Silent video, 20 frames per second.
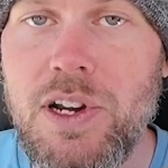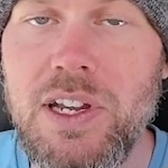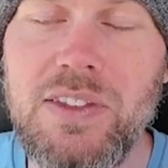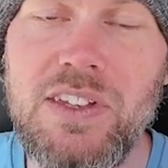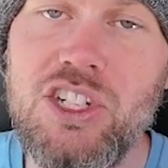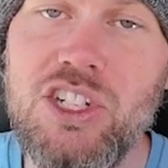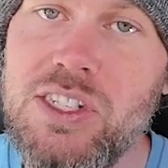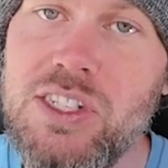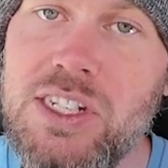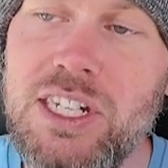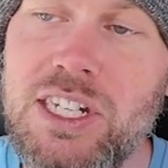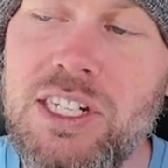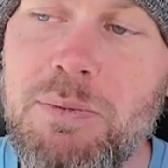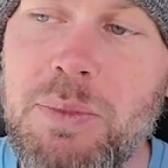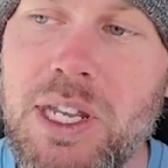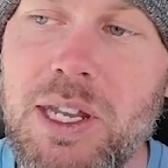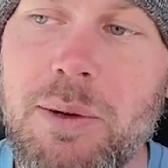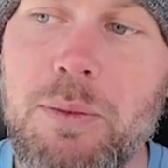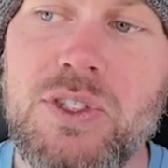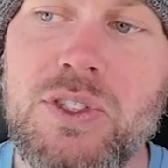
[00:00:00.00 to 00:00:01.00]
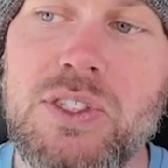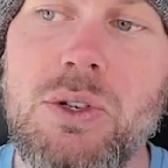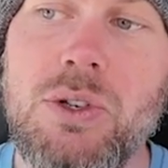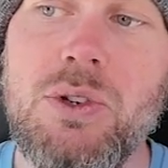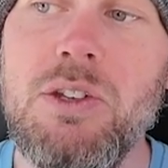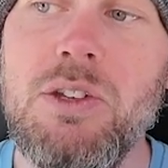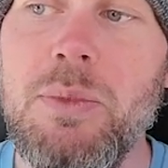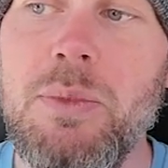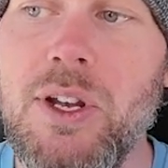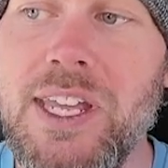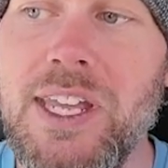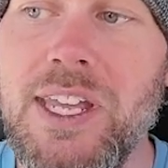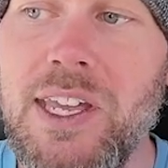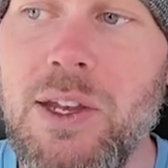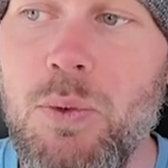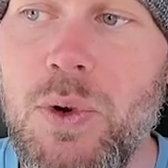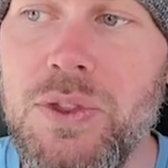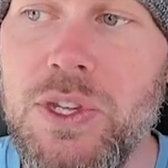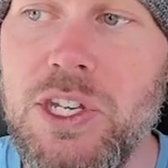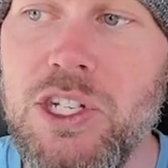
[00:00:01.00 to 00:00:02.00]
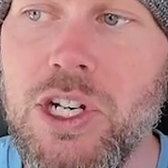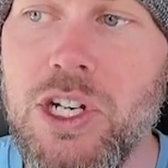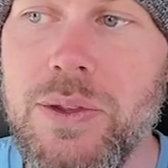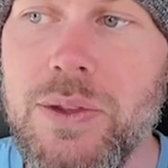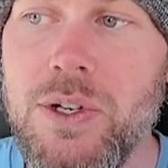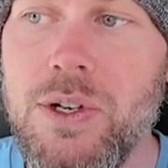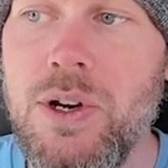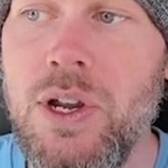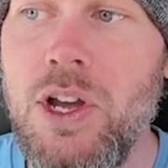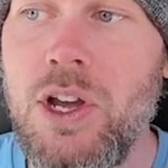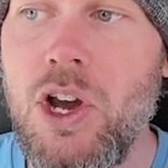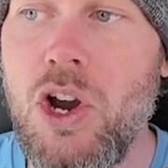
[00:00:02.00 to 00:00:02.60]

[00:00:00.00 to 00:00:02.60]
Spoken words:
and they just need to be able to communicate with each other